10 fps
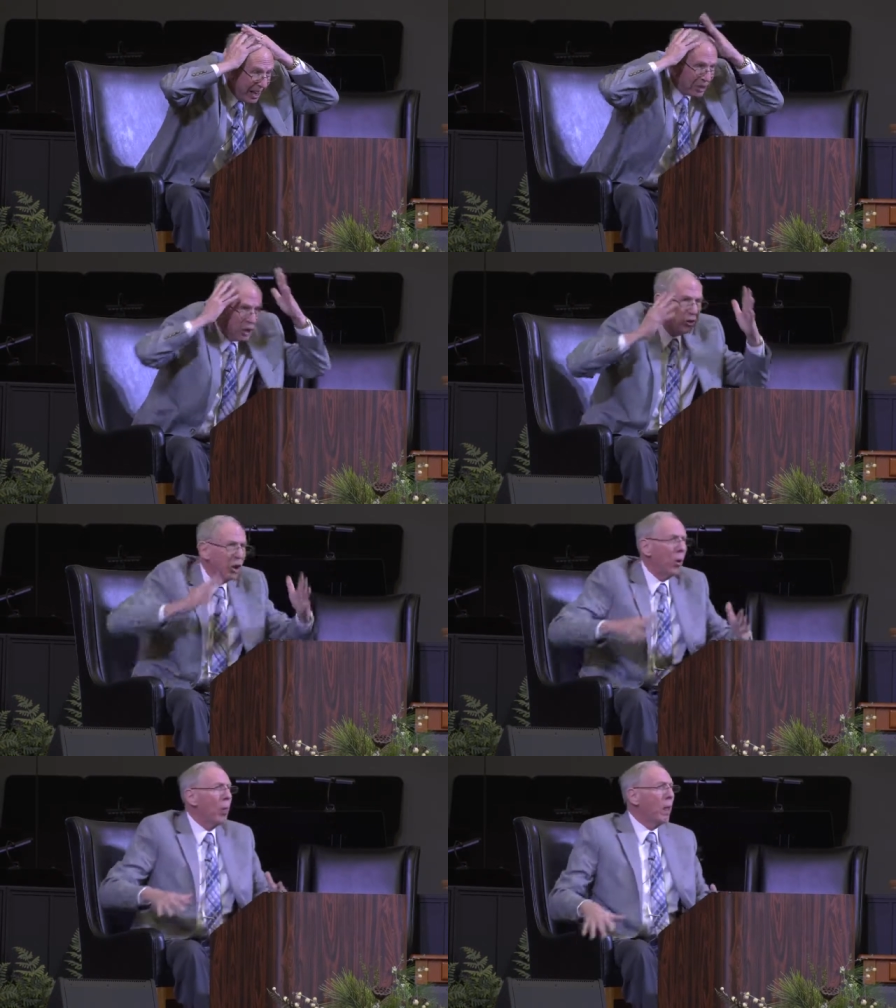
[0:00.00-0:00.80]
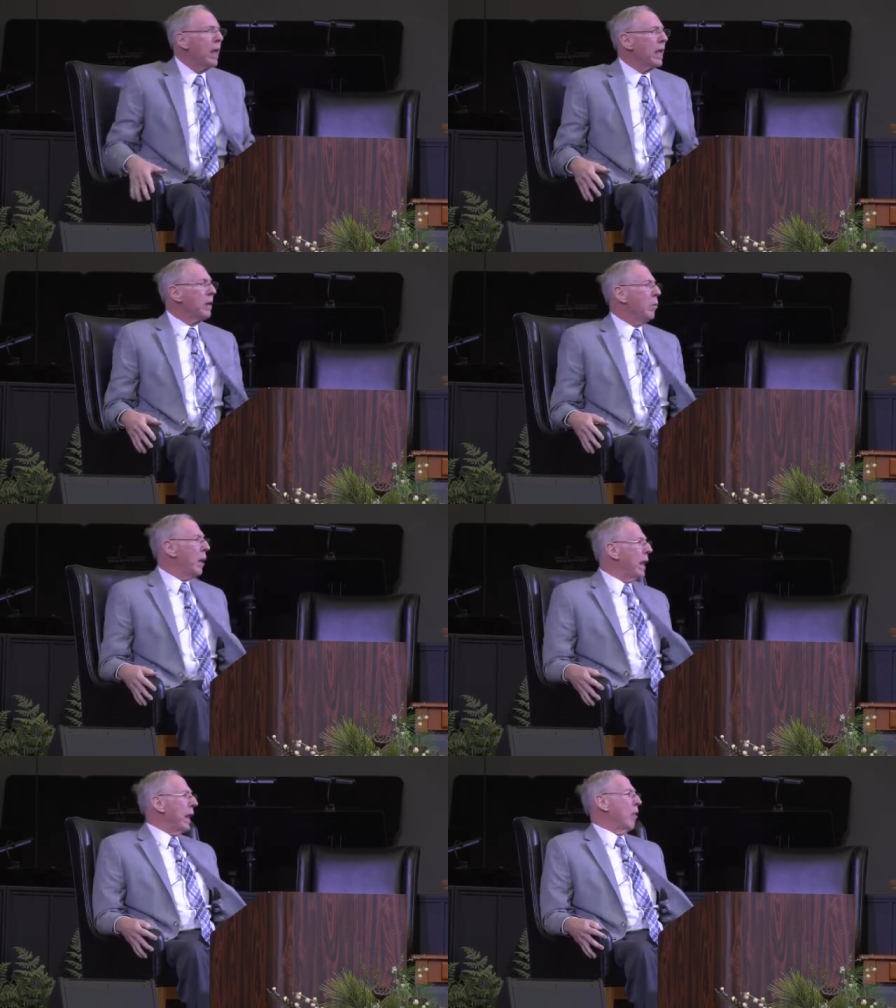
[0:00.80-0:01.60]
Did you know
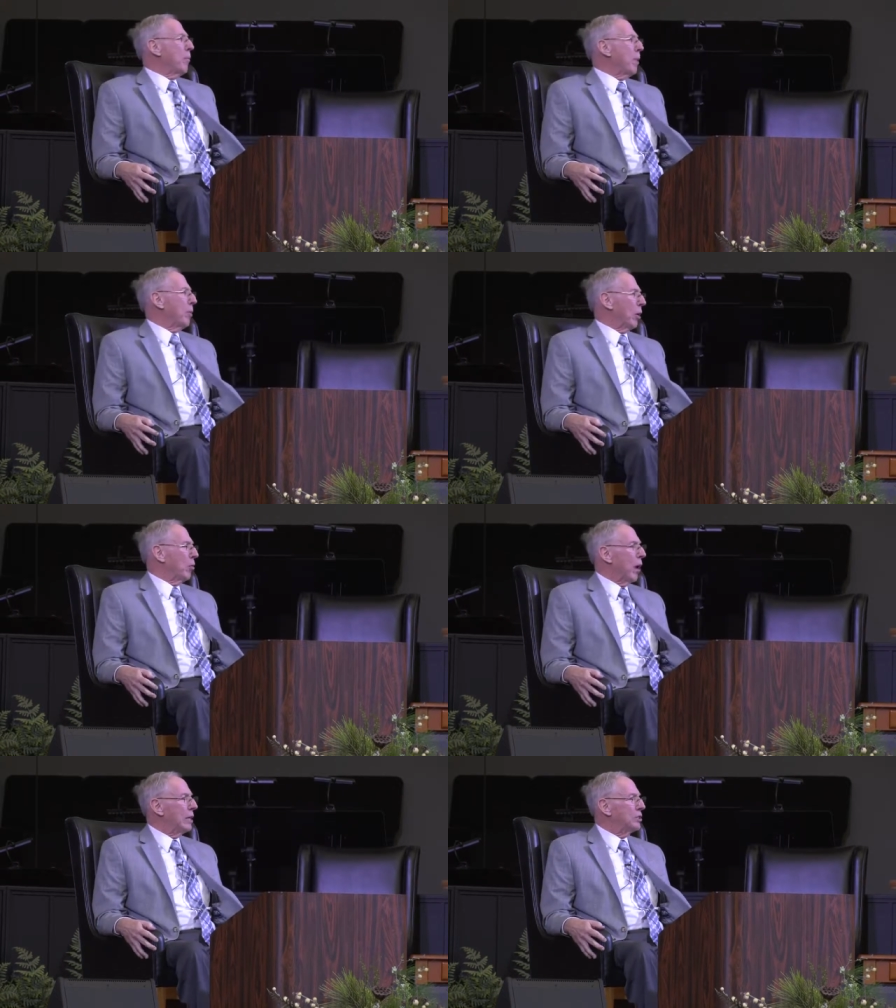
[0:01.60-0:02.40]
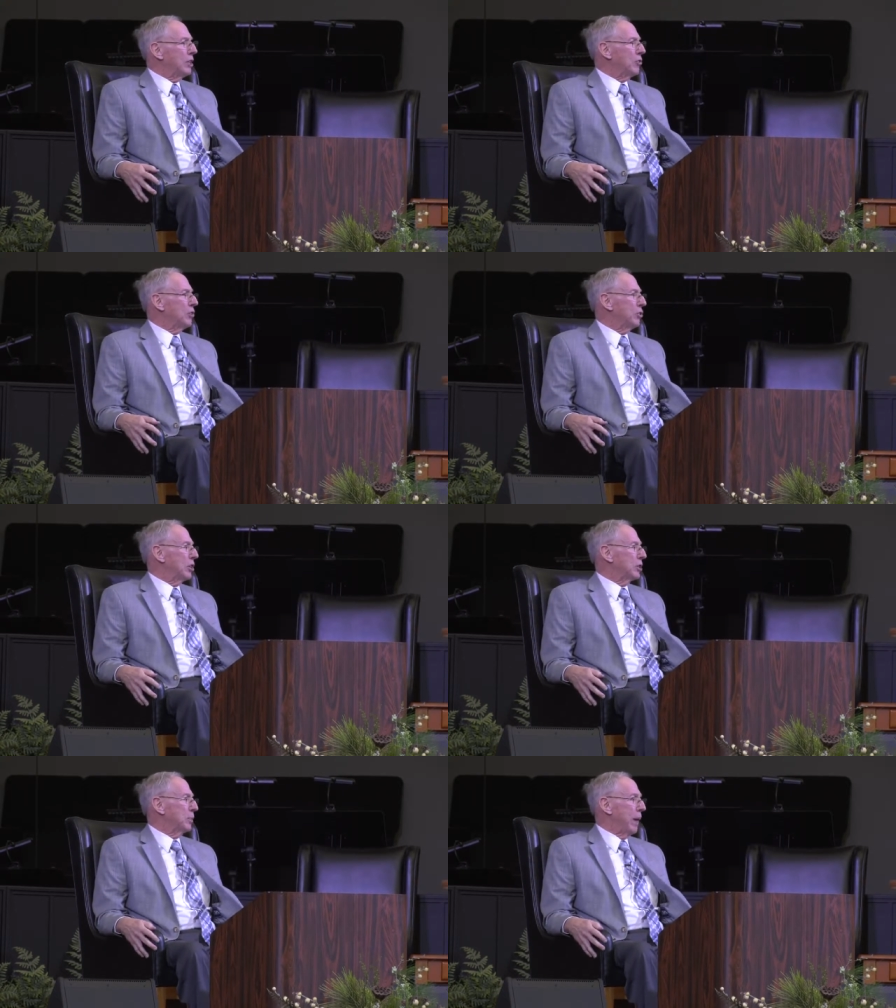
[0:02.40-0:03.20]
winning other people to Christ isn't
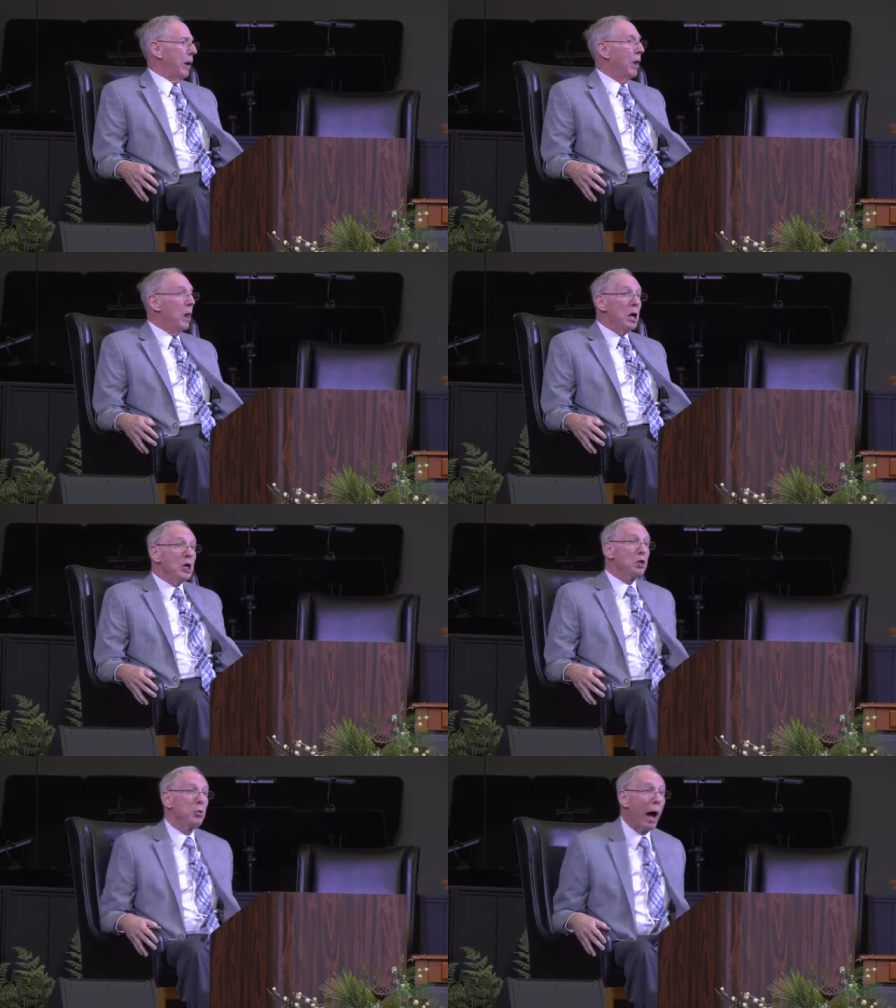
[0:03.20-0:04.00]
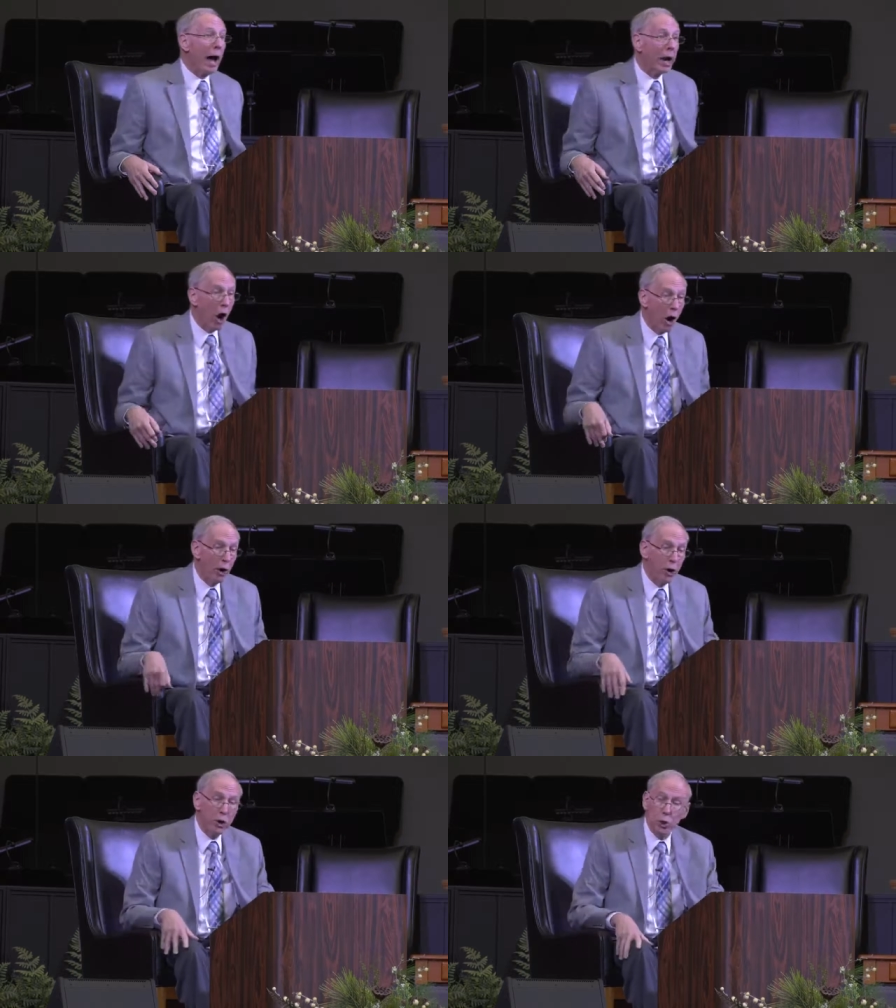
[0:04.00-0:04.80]
just about trying
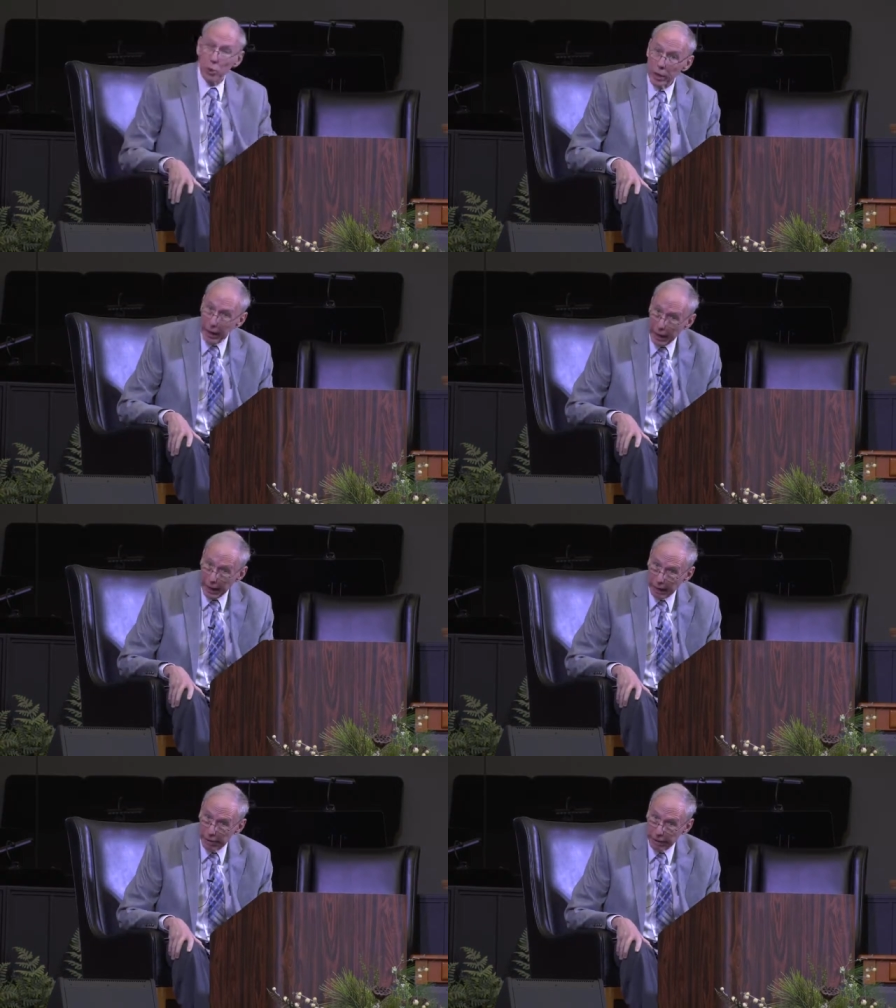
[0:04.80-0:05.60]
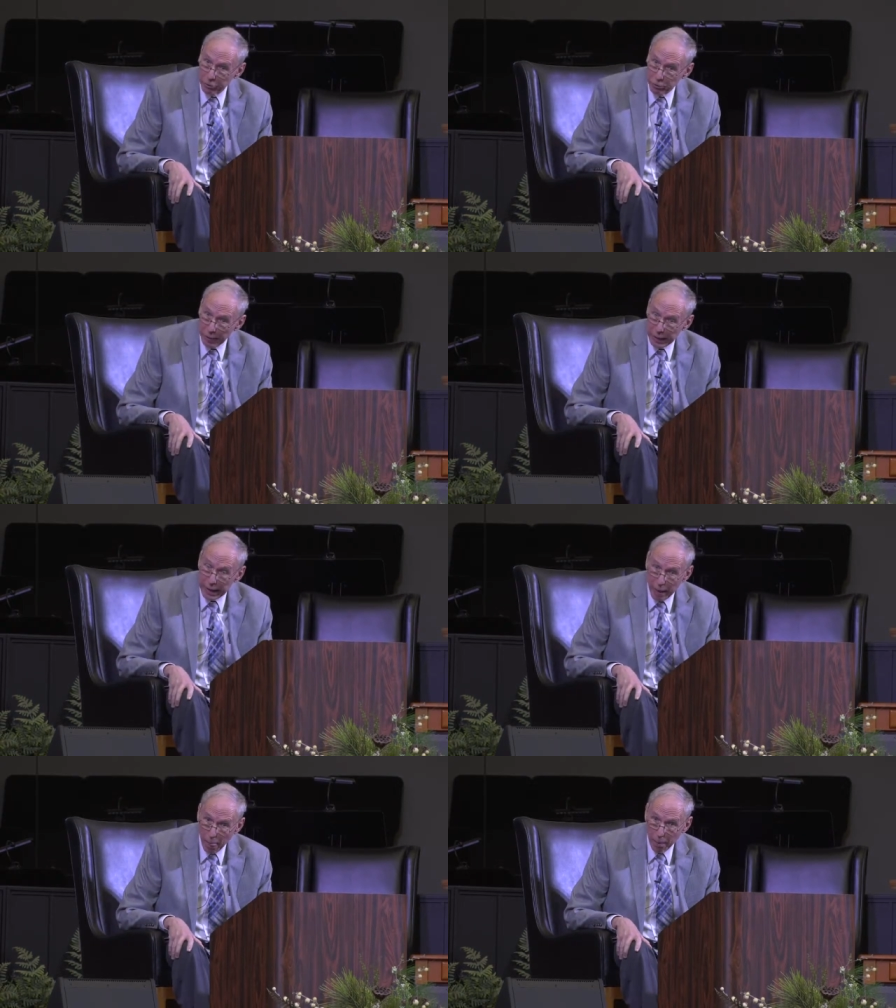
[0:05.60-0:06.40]
harder, do it again this
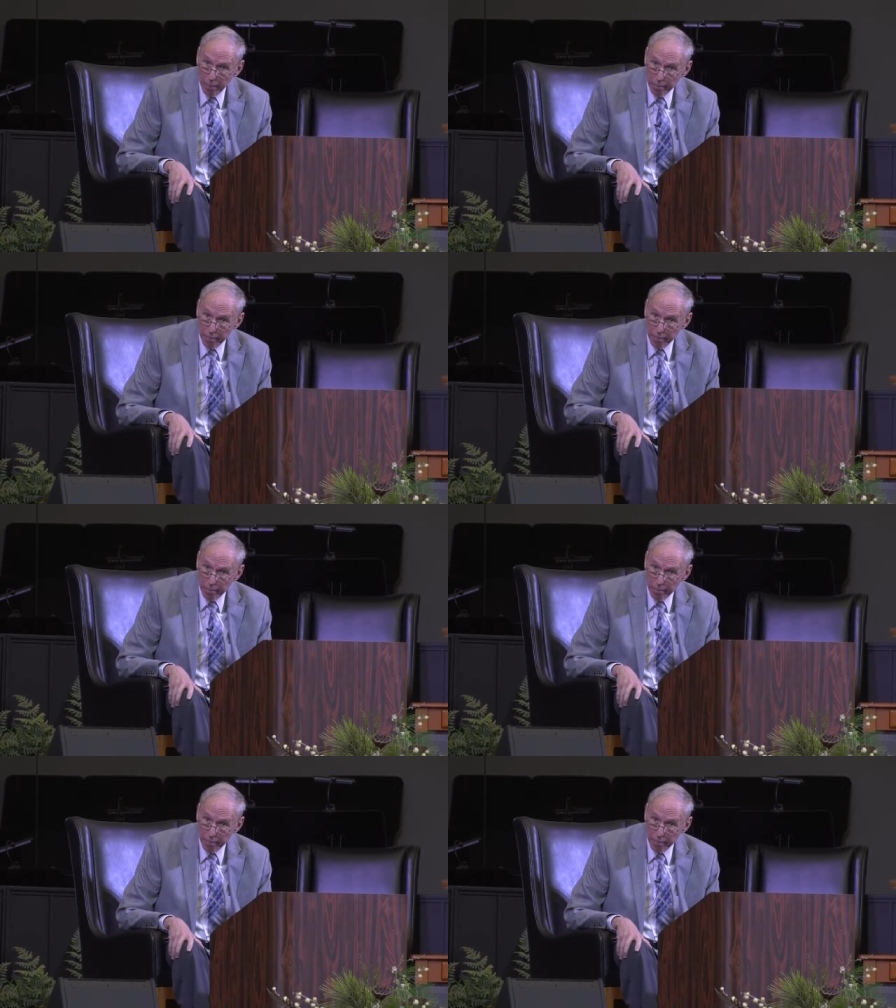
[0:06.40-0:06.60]
week,